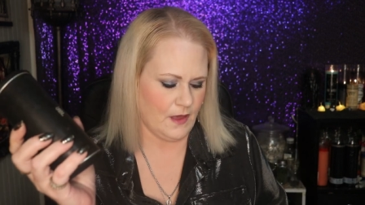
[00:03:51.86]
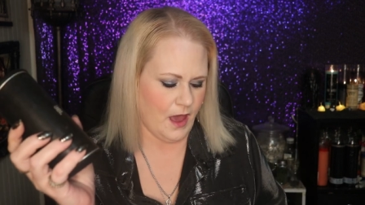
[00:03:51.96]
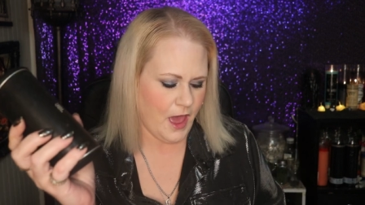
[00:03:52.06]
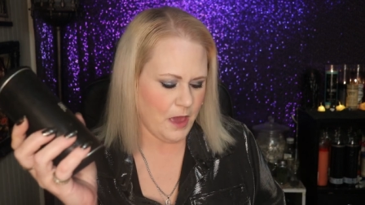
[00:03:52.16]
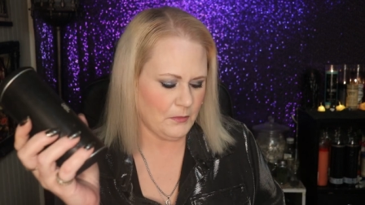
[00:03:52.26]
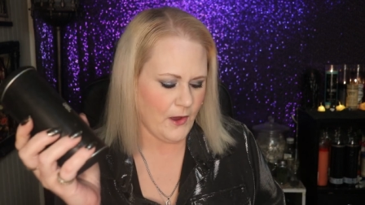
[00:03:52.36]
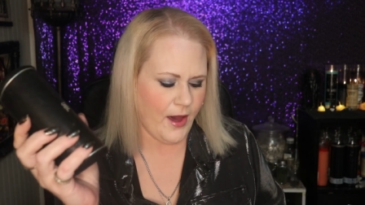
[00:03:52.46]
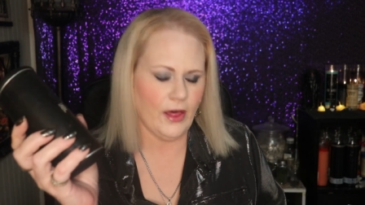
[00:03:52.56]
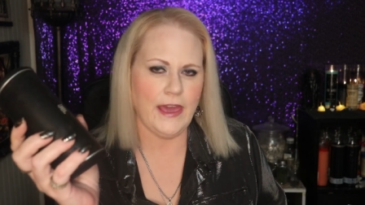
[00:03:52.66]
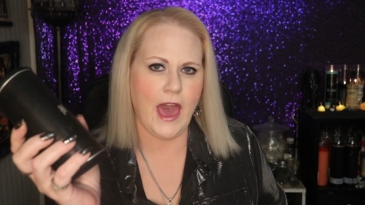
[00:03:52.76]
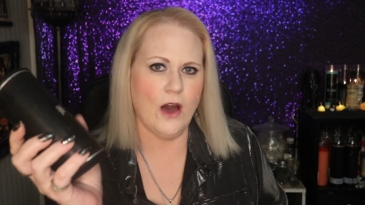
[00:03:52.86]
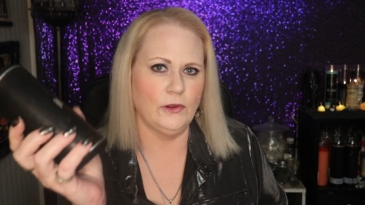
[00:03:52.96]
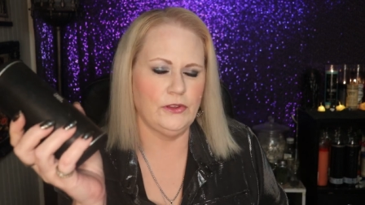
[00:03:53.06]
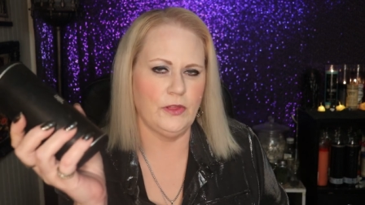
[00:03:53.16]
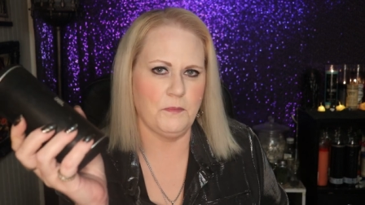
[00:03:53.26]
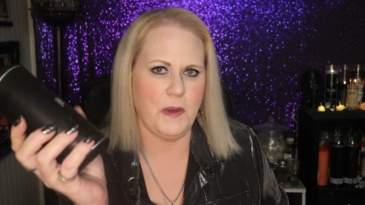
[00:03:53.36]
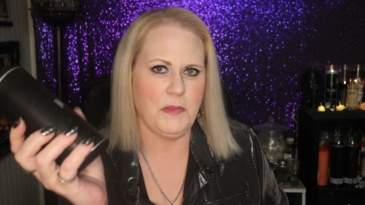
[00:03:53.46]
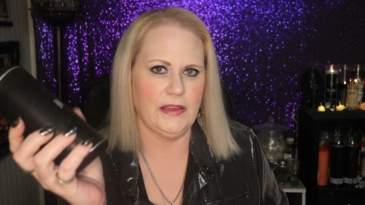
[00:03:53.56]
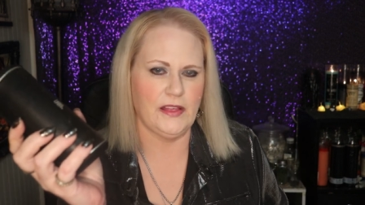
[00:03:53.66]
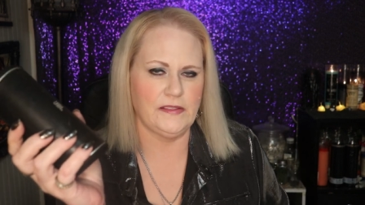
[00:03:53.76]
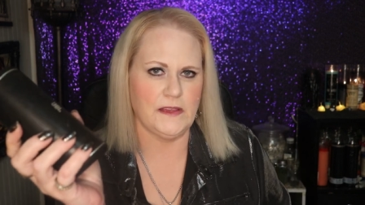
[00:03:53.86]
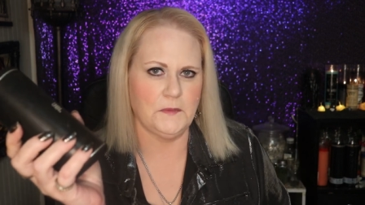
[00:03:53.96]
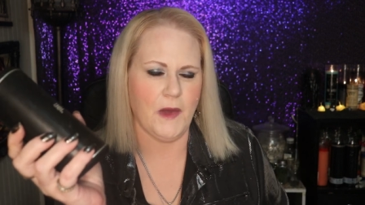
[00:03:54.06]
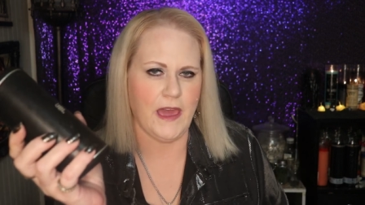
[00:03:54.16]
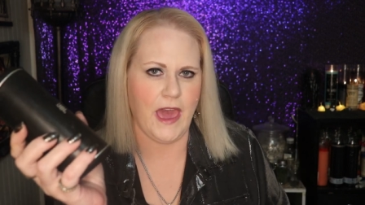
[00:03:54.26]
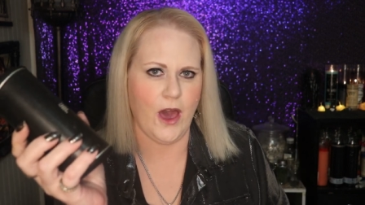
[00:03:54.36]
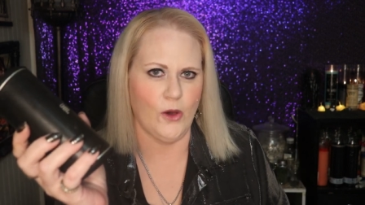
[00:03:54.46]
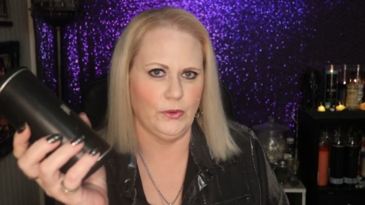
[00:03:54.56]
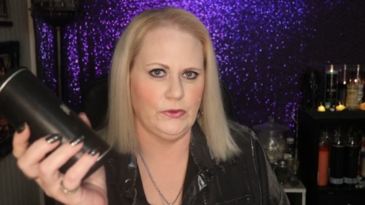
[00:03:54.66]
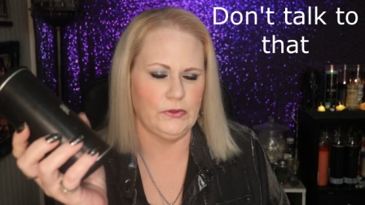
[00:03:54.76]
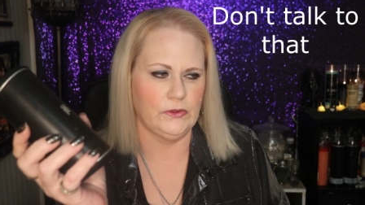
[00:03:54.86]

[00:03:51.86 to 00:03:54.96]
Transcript: I am calling out to the mimic that's in my house.